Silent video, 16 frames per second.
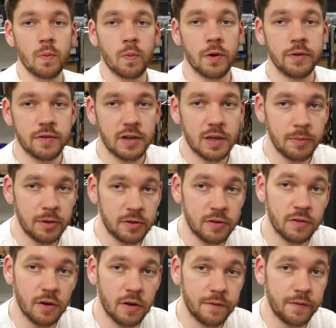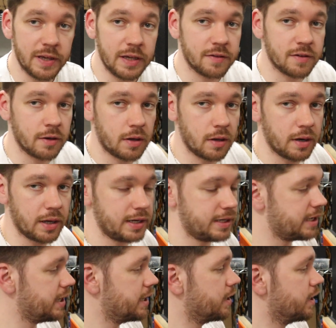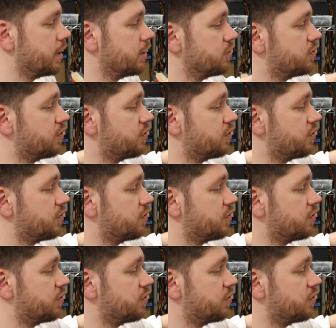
Once the computer's off, it's a good idea